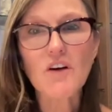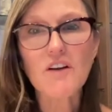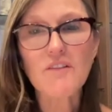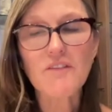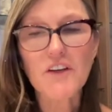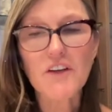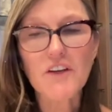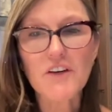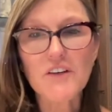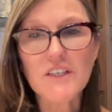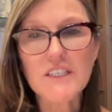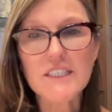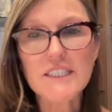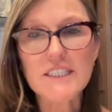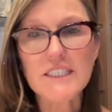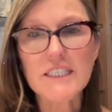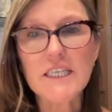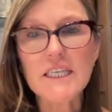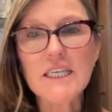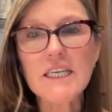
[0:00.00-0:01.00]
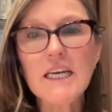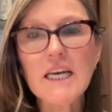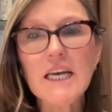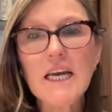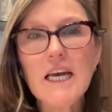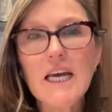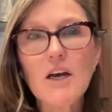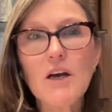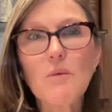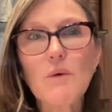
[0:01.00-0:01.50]
of the Currency,
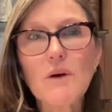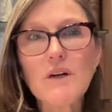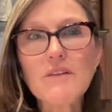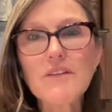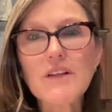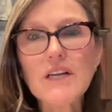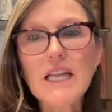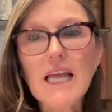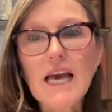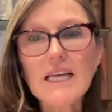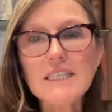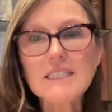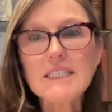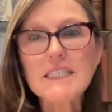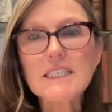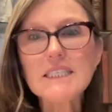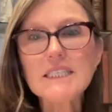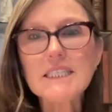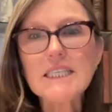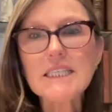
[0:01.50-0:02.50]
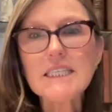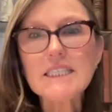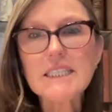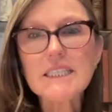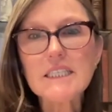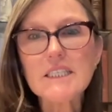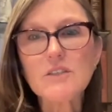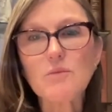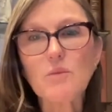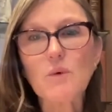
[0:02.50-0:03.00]
one of the last things he
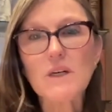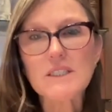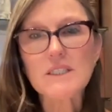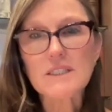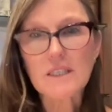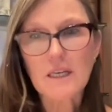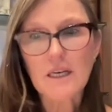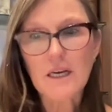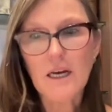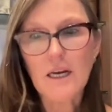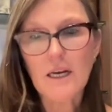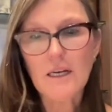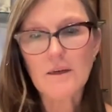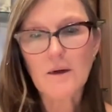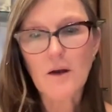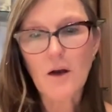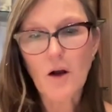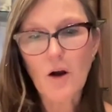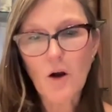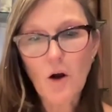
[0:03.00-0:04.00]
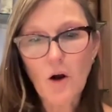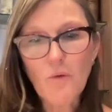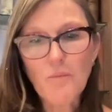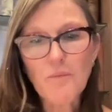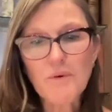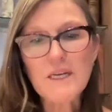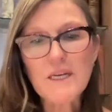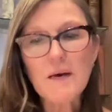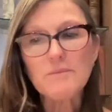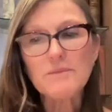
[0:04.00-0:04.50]
did was
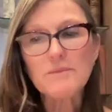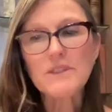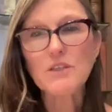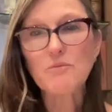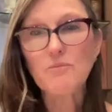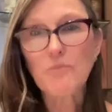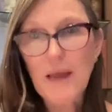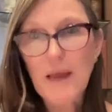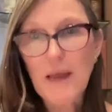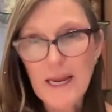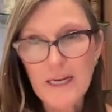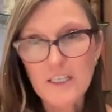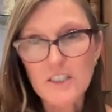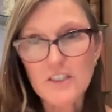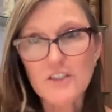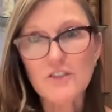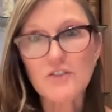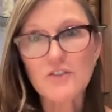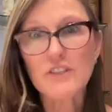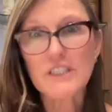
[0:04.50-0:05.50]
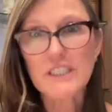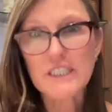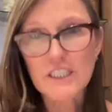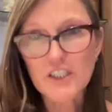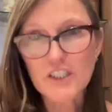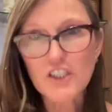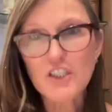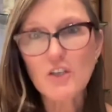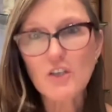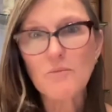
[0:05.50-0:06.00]
open up to banks,
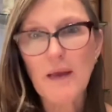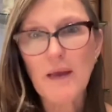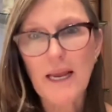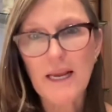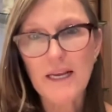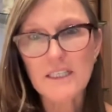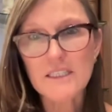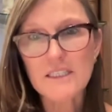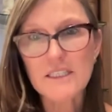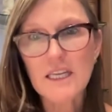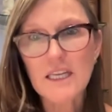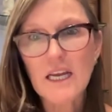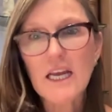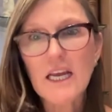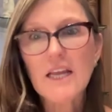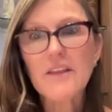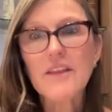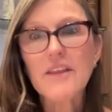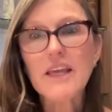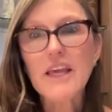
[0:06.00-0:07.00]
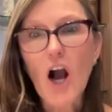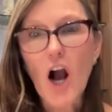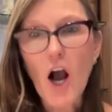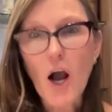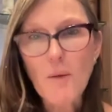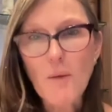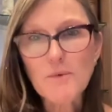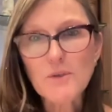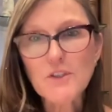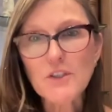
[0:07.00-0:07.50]
traditional banks, the
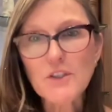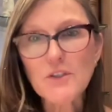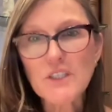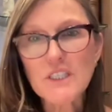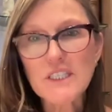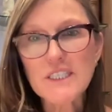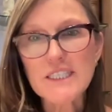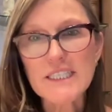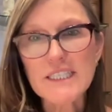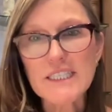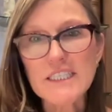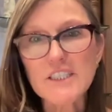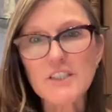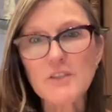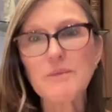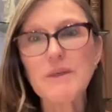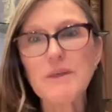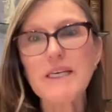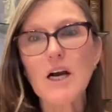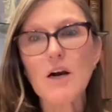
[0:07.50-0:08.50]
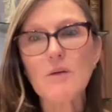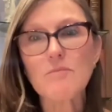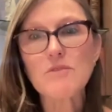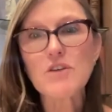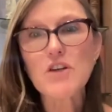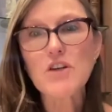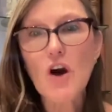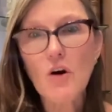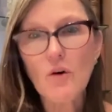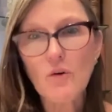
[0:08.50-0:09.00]
opportunity to become
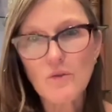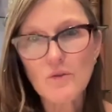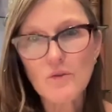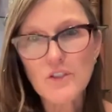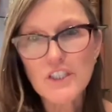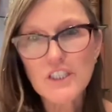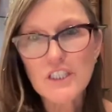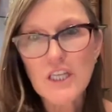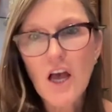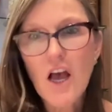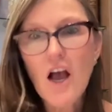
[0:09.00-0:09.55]
nodes